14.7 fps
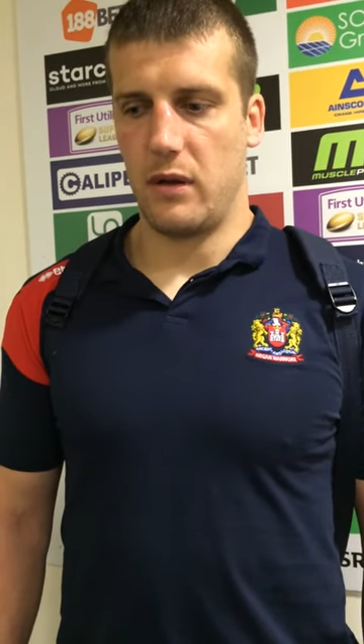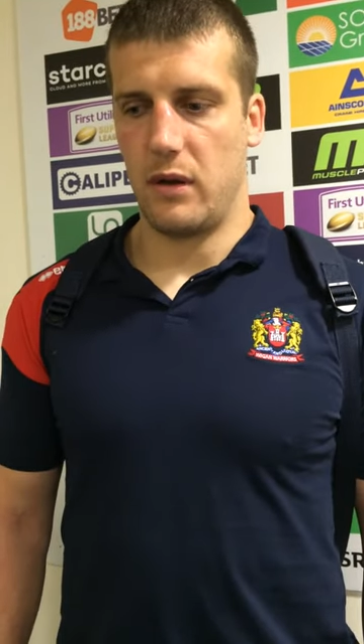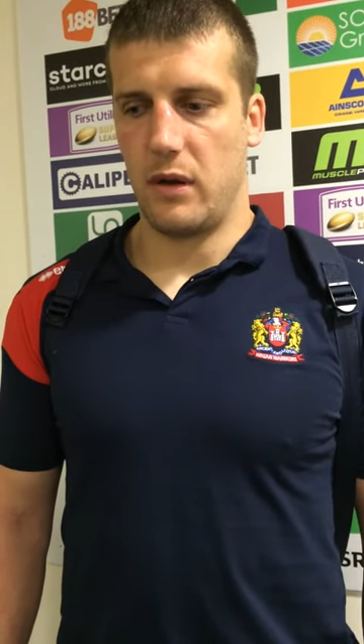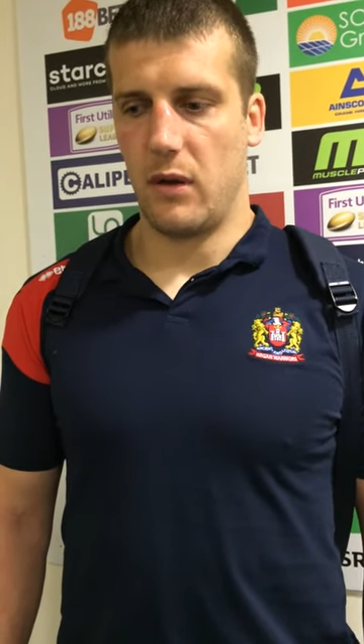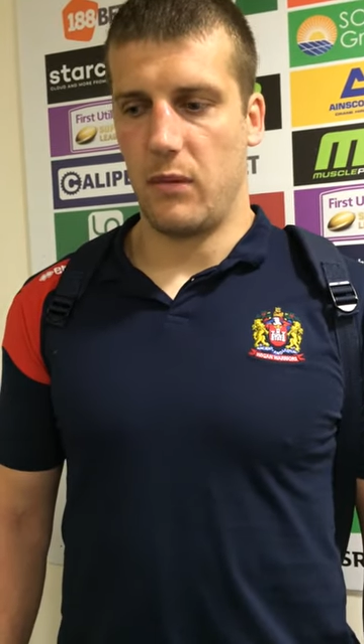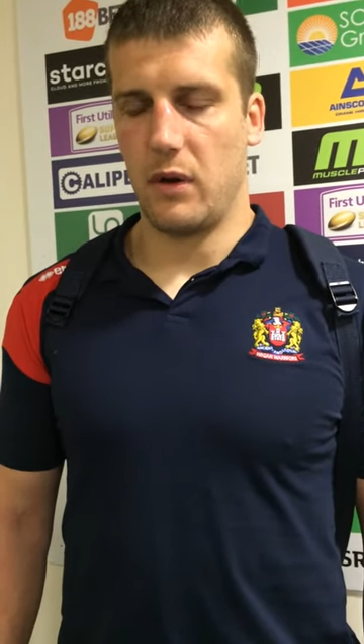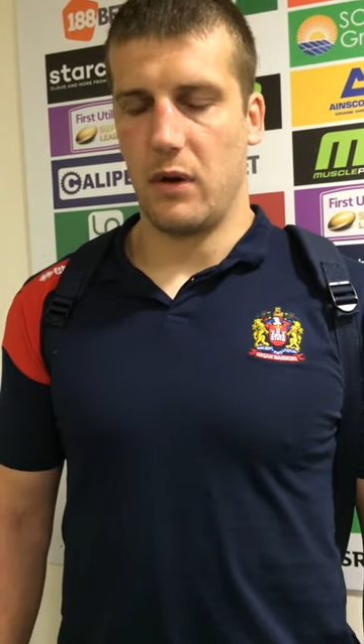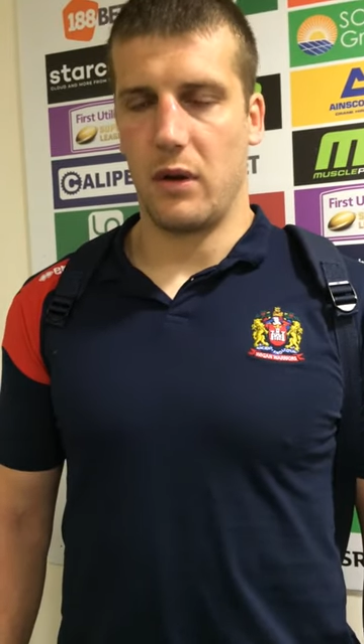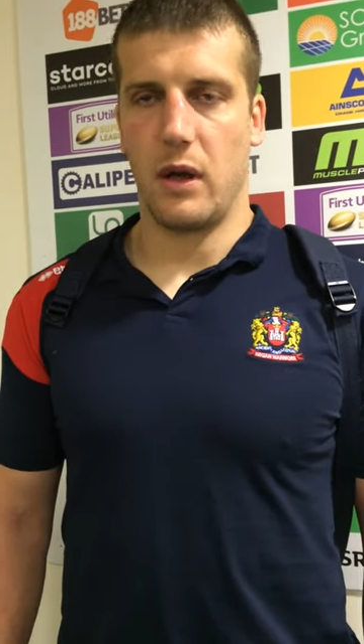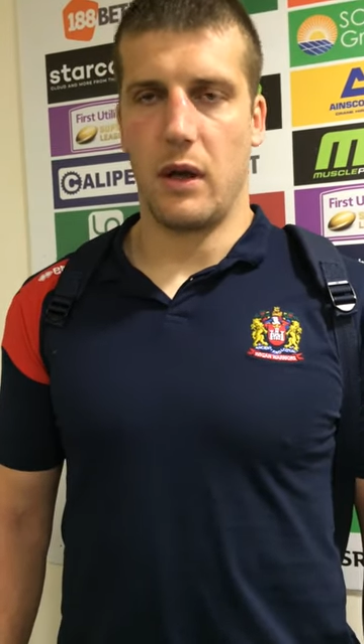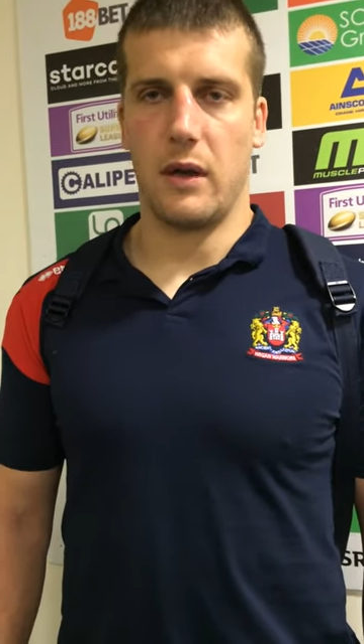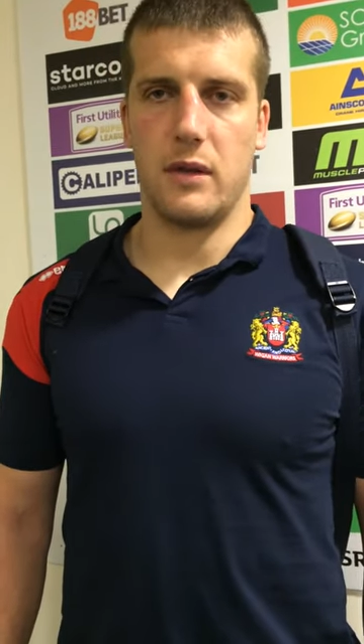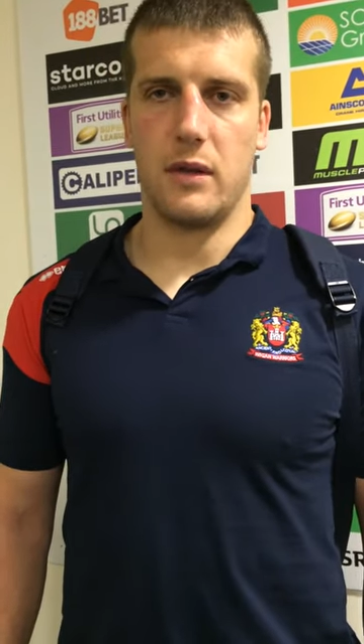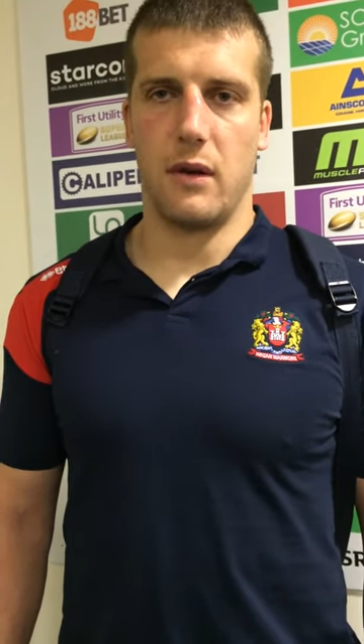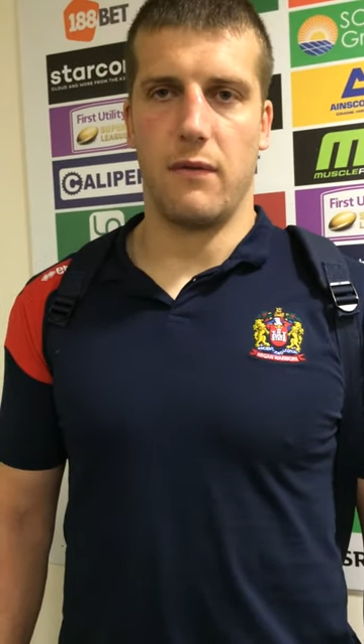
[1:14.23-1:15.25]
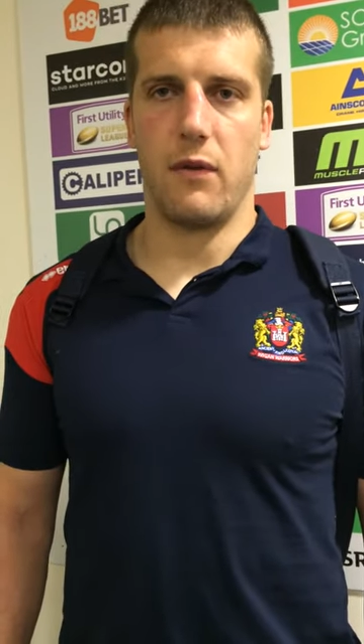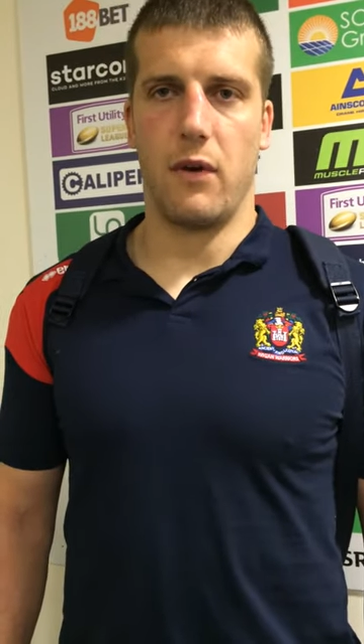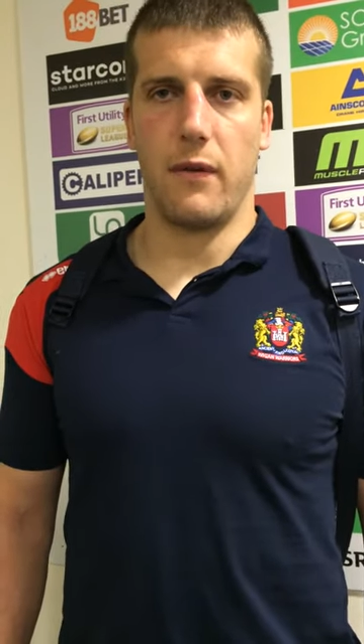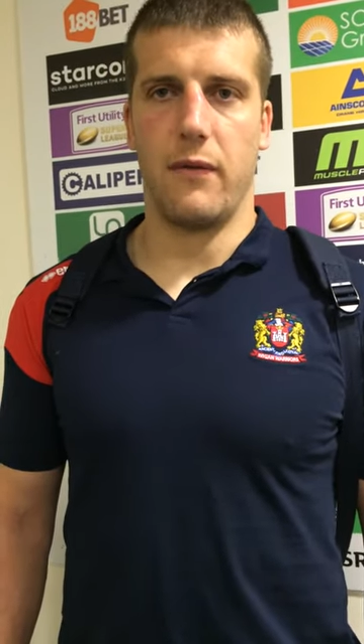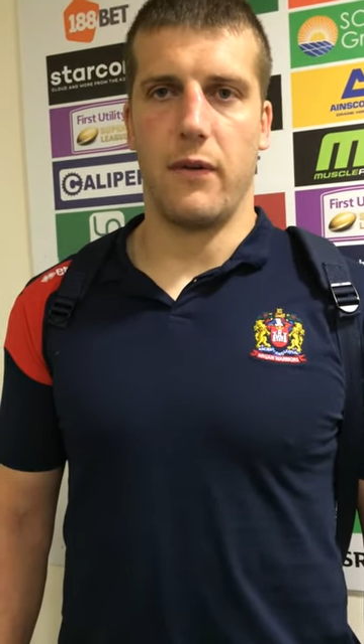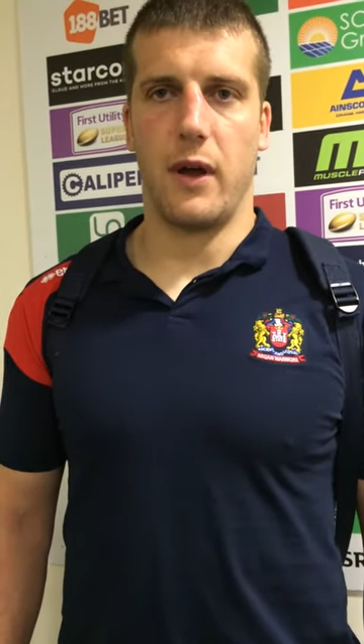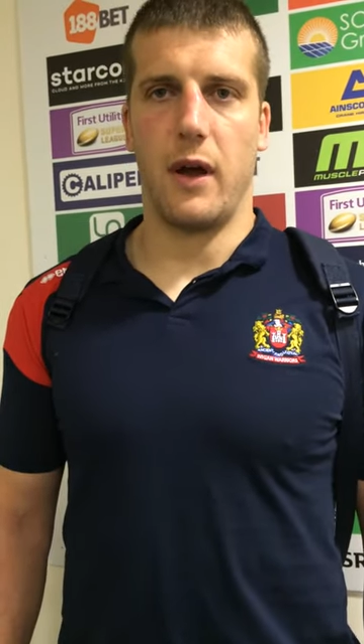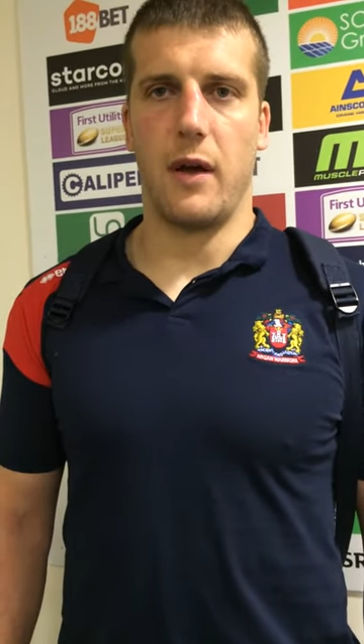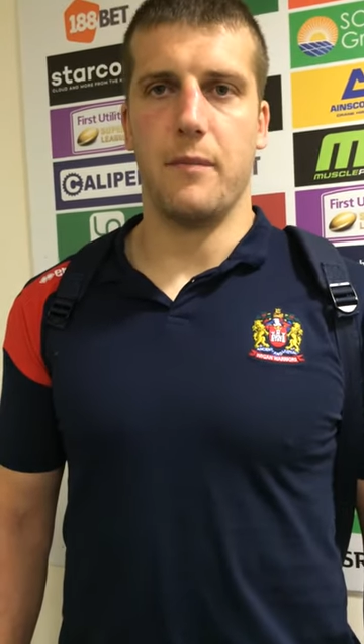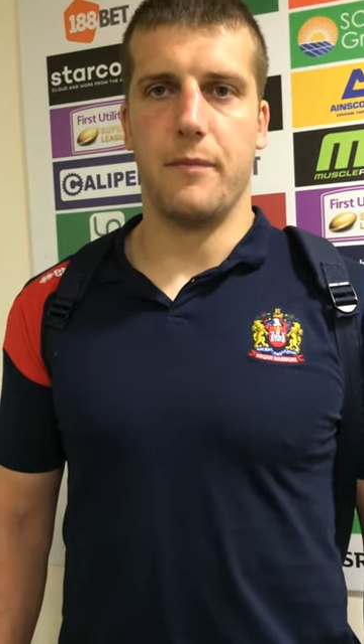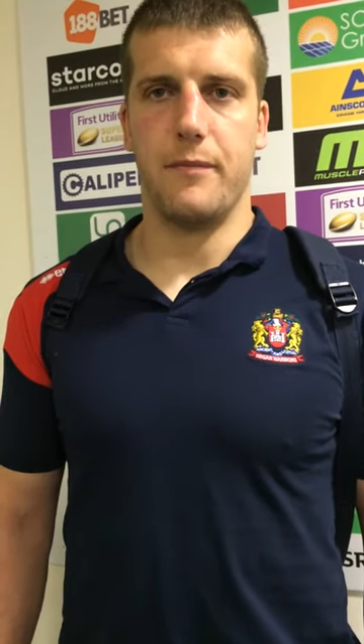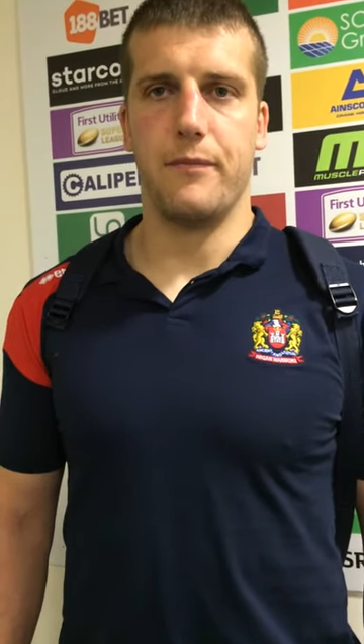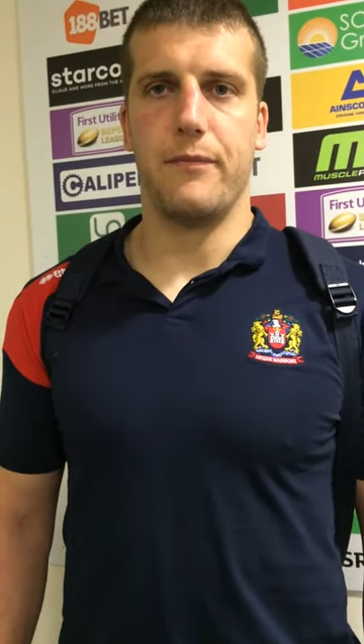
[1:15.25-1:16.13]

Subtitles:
you know, we've got to get ourselves right for that.